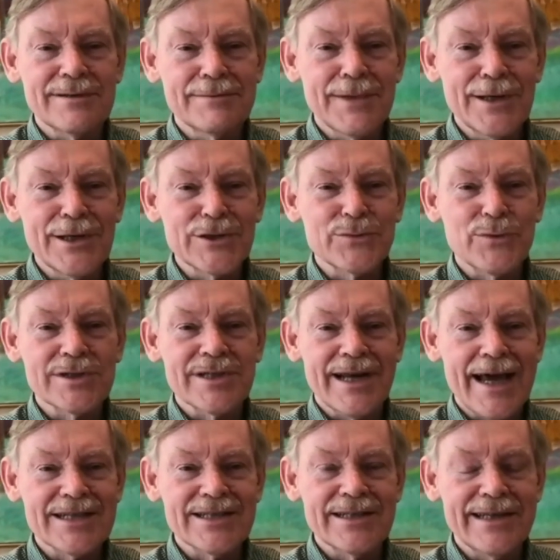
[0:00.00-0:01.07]
And this wasn't
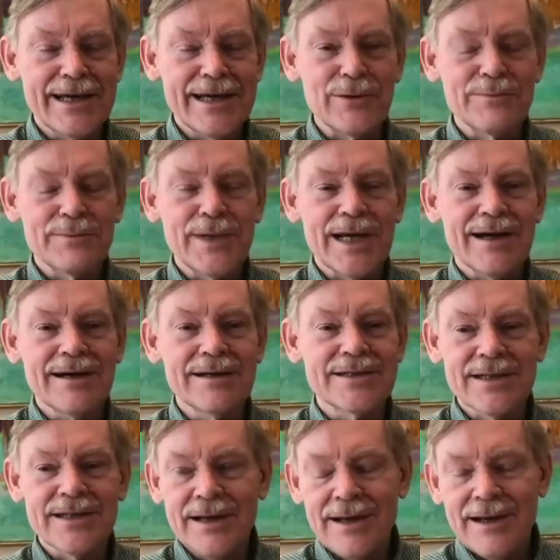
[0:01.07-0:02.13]
accidental because
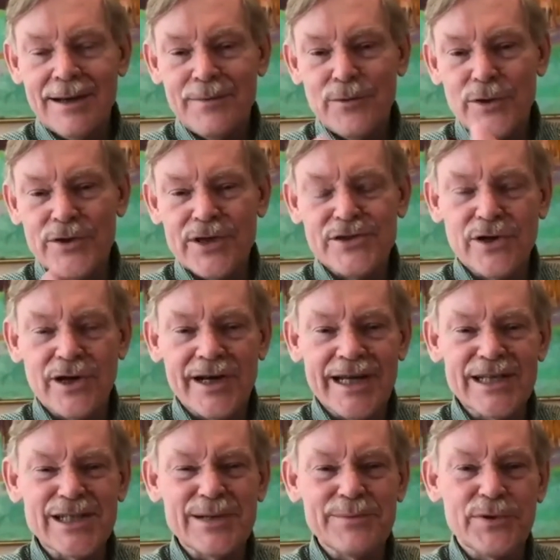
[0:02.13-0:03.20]
with this
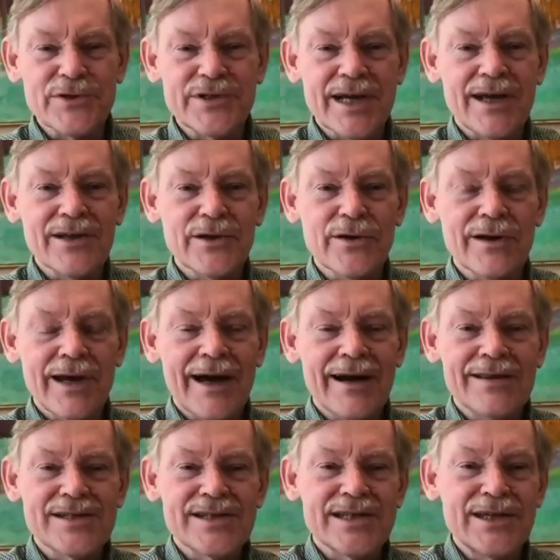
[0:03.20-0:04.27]
audience in particular, a lot of
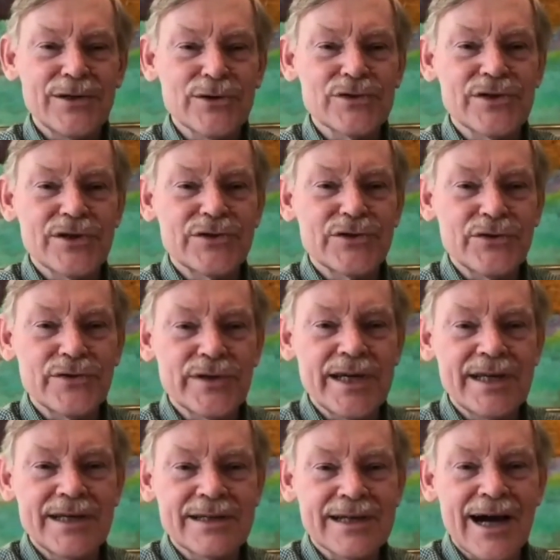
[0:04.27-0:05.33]
the skills that you'll need
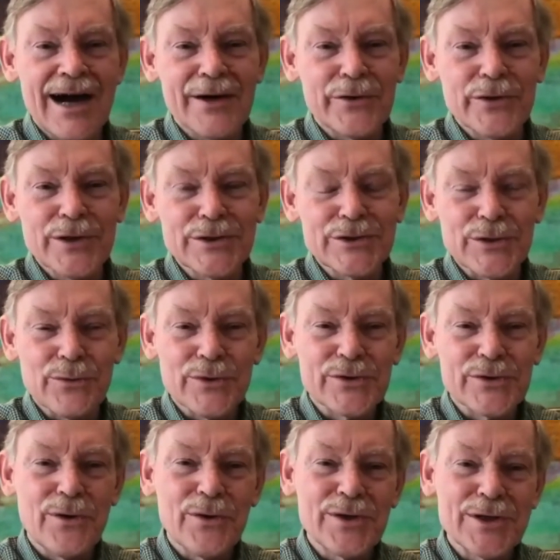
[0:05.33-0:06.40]
in Congress or with
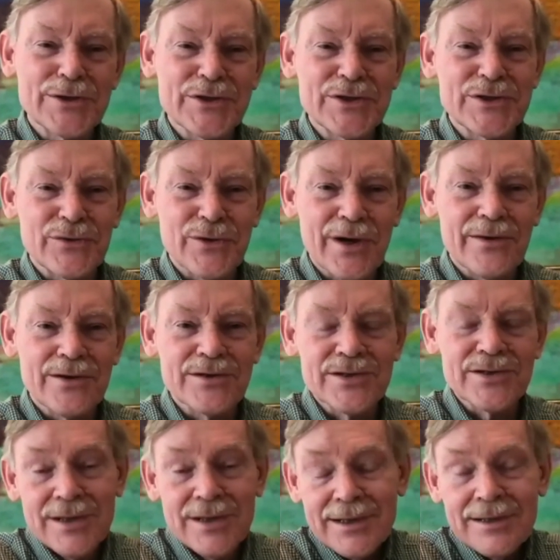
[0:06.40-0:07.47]
coalitions or others
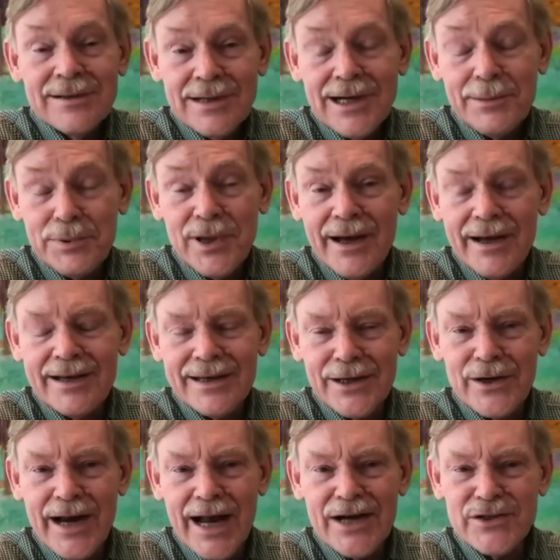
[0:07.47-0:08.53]
apply
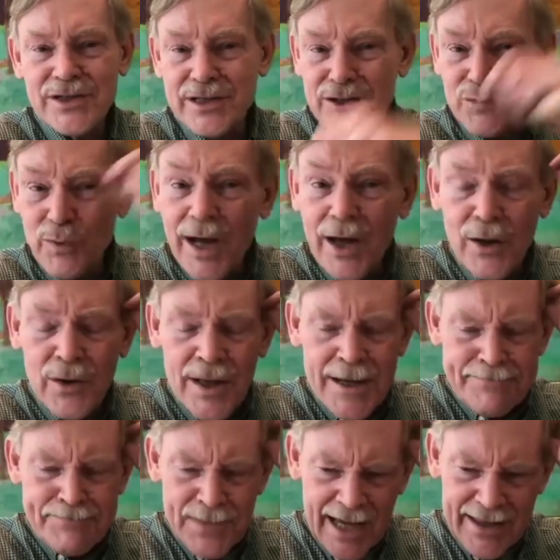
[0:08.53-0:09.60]
internationally as well.
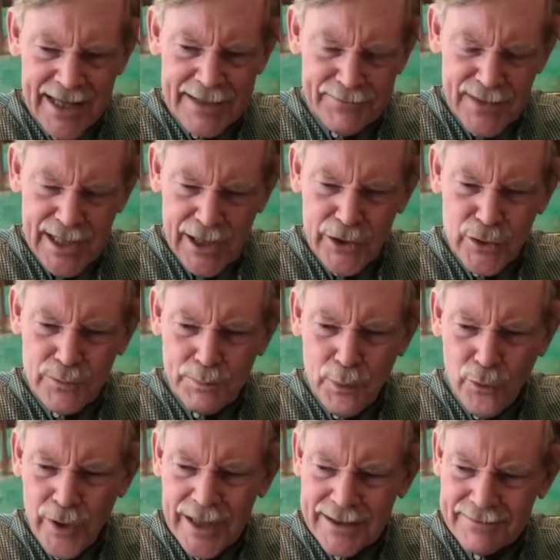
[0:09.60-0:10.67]
I think the other
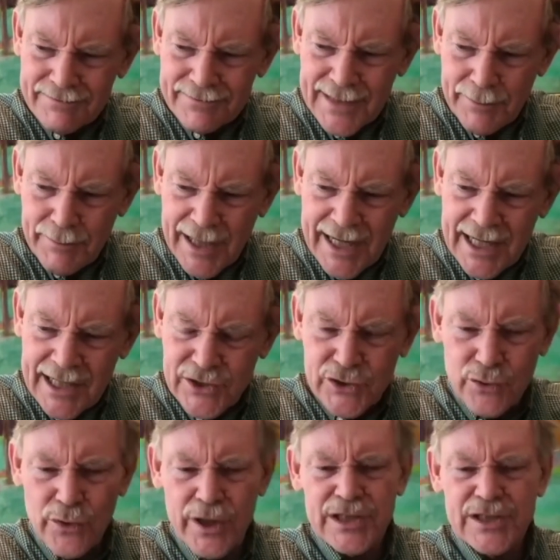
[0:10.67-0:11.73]
point that many
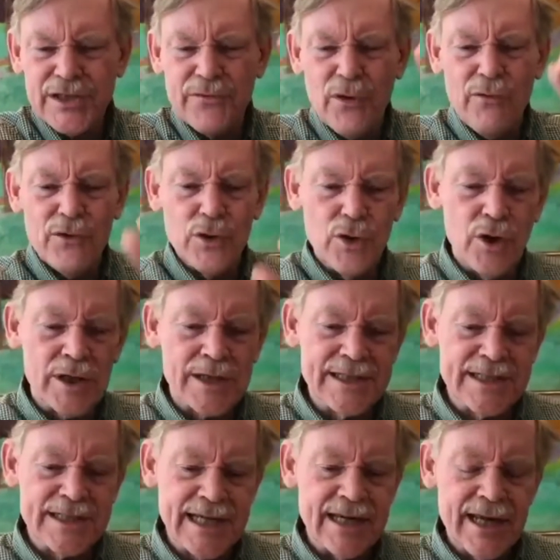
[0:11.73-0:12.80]
historians have overlooked
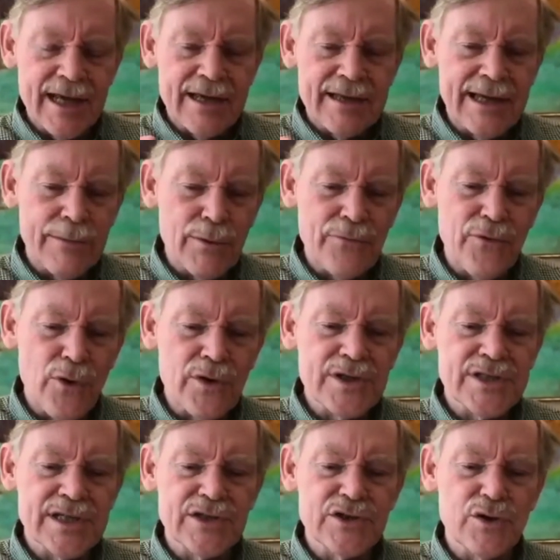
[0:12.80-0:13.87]
is that they were
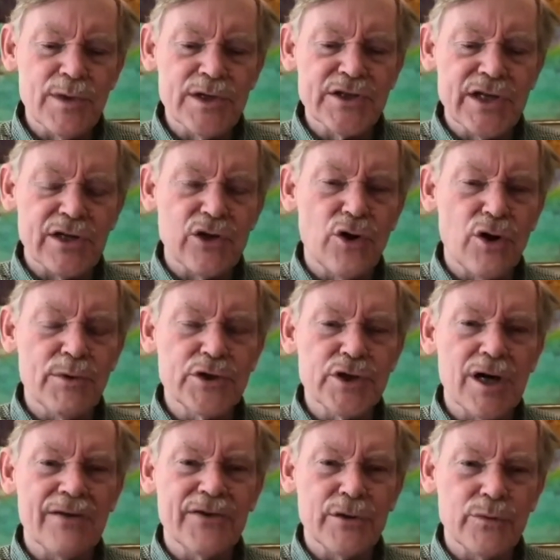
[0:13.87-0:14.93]
focusing so much on Gorbachev
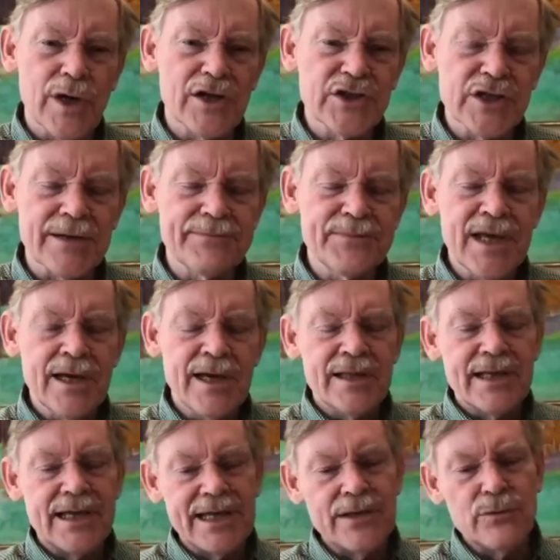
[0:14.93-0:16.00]
and Russia.
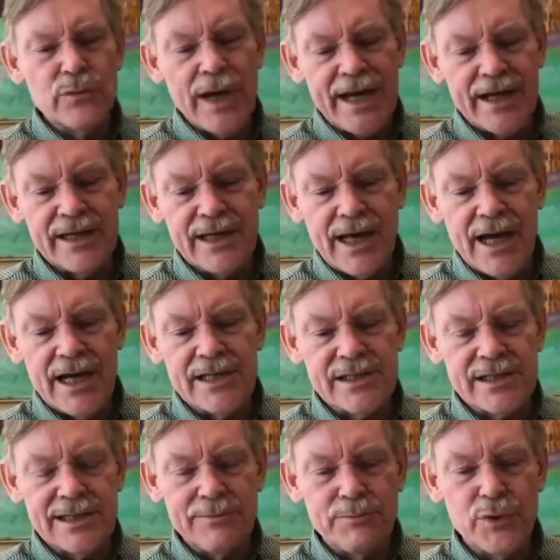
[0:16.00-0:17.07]
They didn't recognize
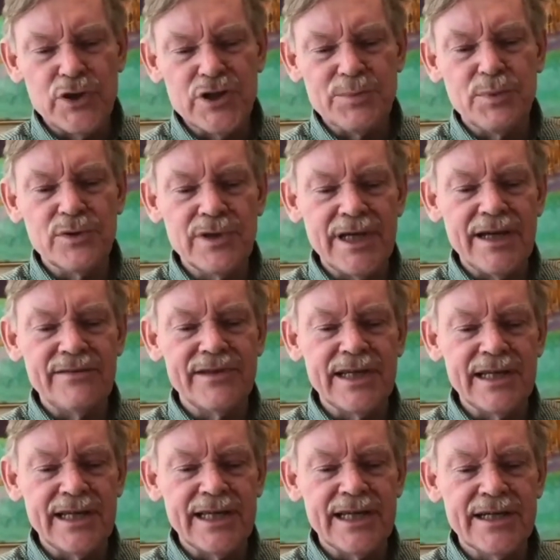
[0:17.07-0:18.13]
that Bush believed he
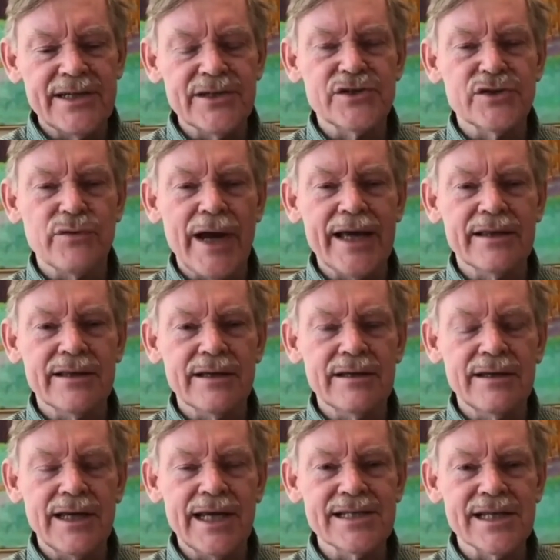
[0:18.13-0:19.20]
needed to strengthen
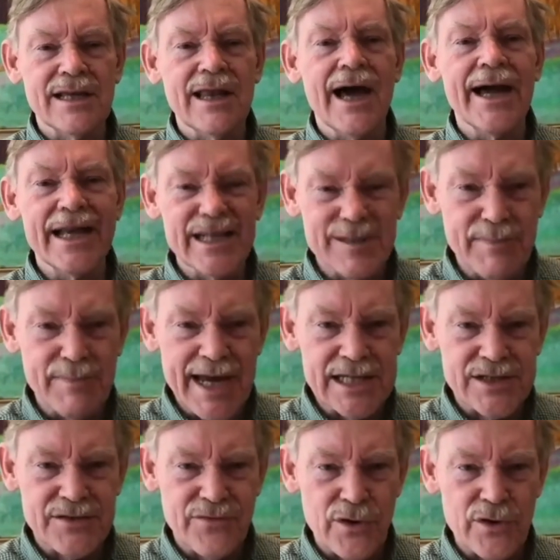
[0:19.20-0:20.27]
his alliance
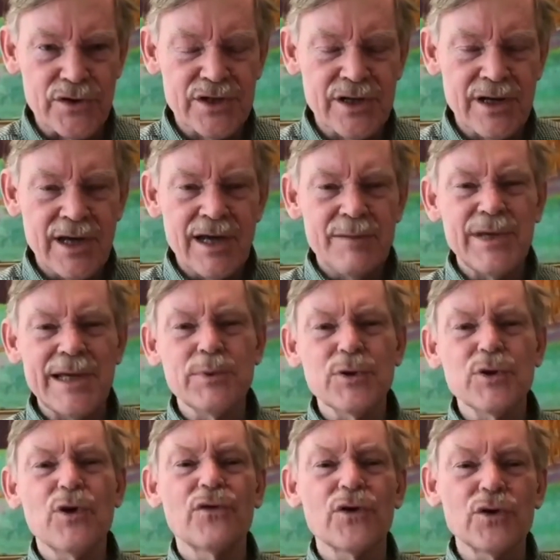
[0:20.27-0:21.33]
base first. People
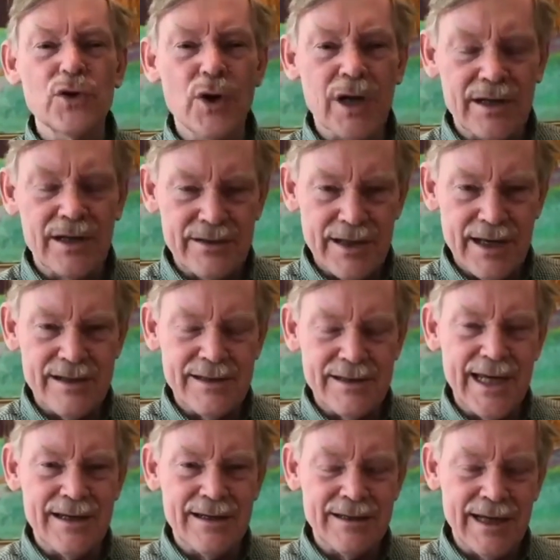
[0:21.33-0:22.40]
overlook that
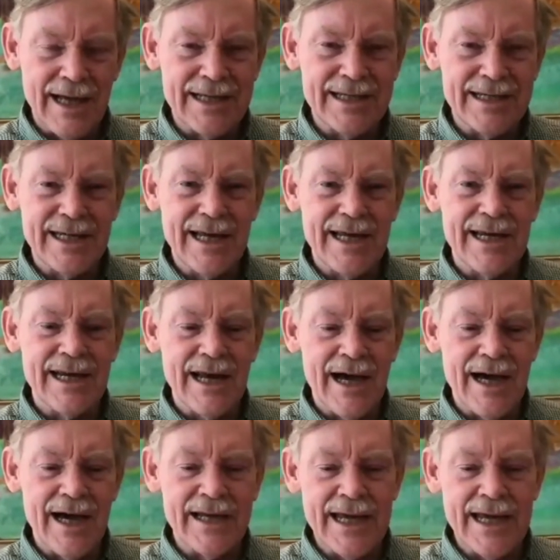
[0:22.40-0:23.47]
in
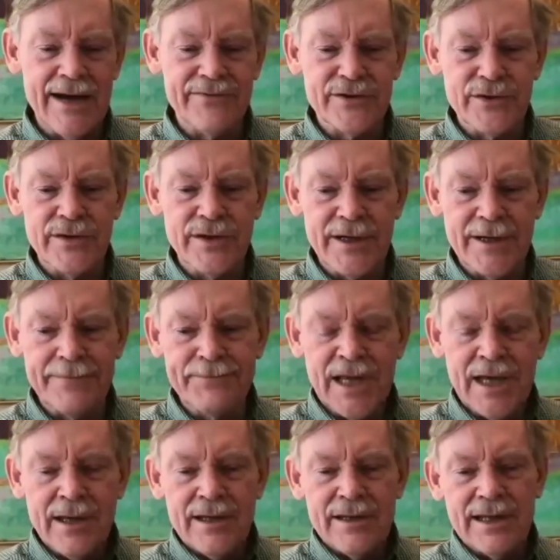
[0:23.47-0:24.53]
1989, after
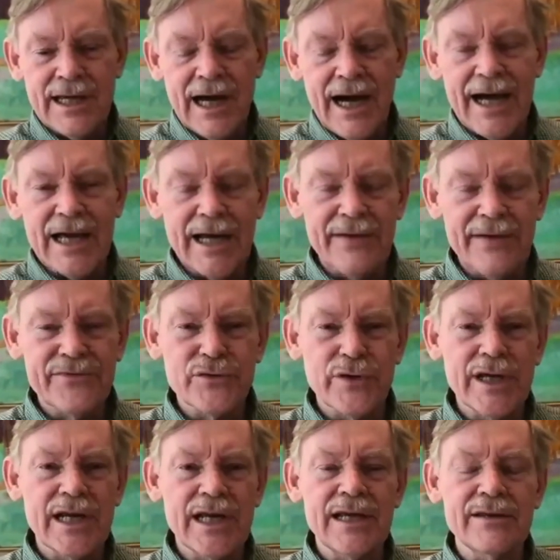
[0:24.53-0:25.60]
the INF
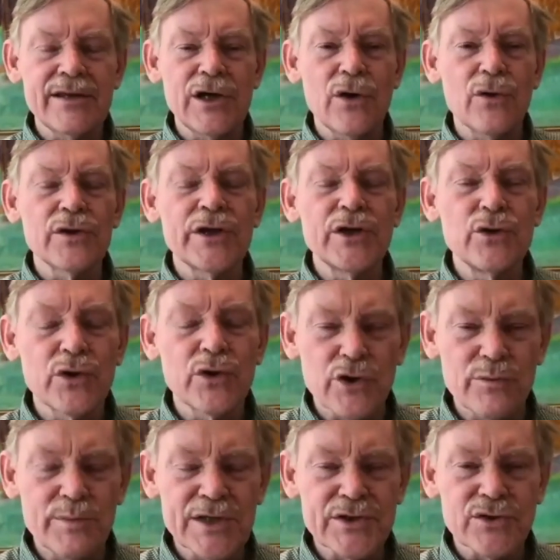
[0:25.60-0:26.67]
treaty, the only nuclear
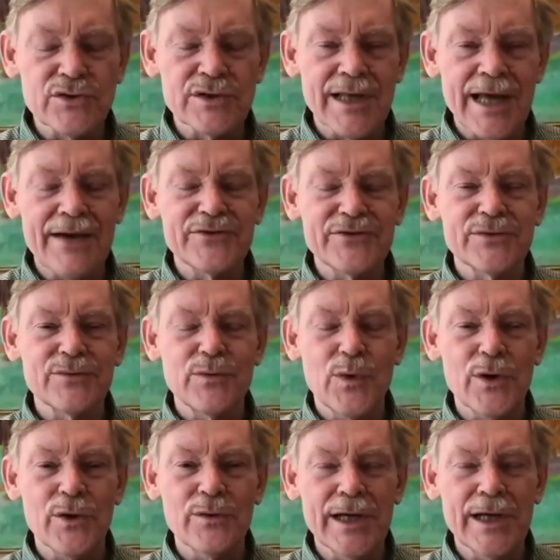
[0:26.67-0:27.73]
missiles left
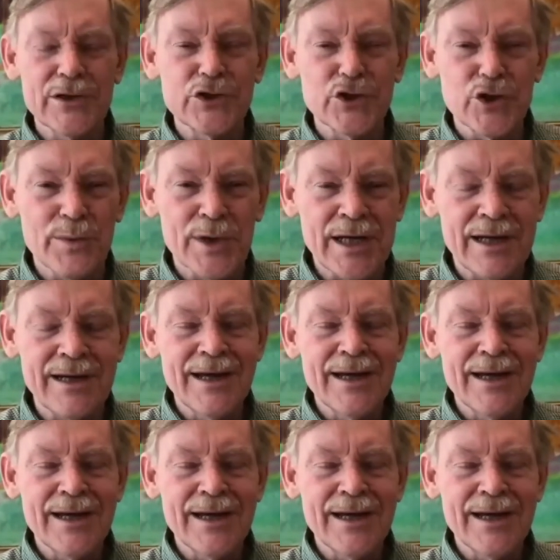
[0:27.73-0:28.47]
were in Germany.